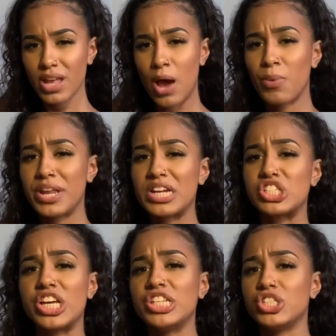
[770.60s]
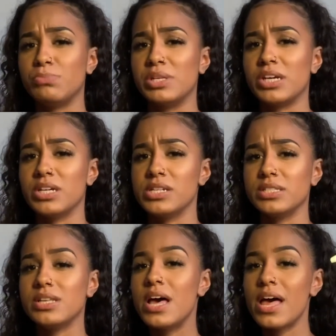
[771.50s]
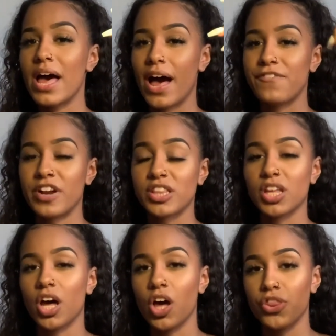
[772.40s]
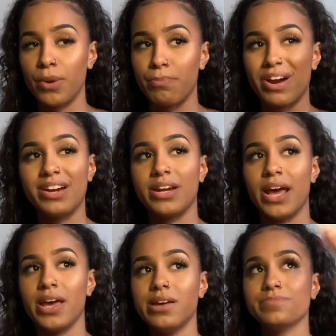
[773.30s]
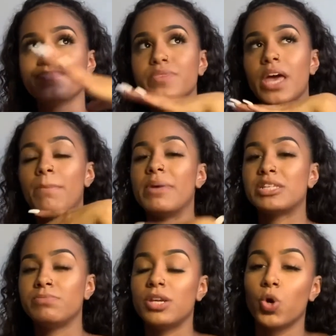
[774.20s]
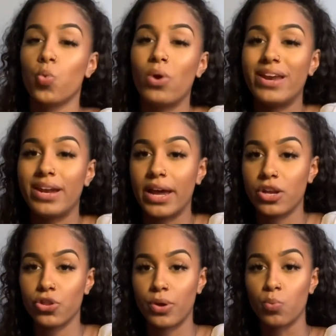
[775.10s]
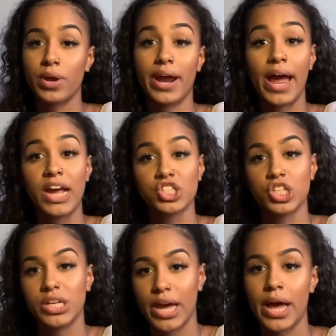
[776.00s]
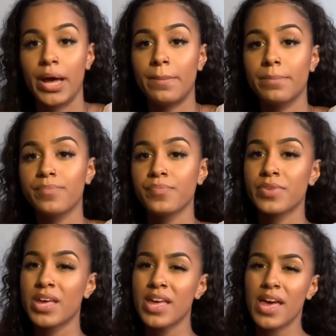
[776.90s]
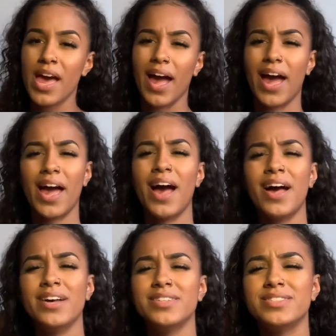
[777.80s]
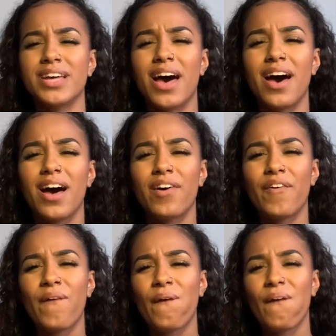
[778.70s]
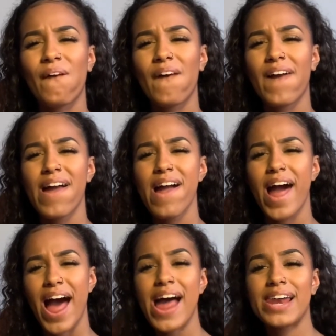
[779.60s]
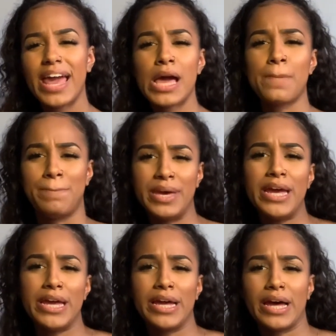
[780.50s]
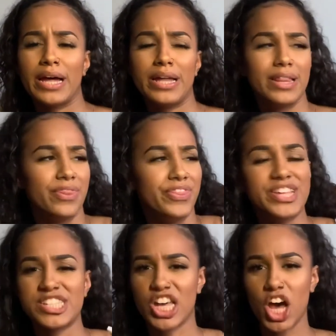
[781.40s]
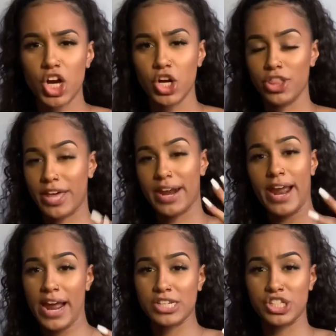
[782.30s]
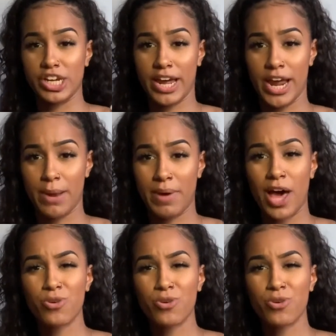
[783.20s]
I wanted to change it because I feel like the other bright light, it makes me look way lighter than what I actually am. And I like being this color that I actually am. I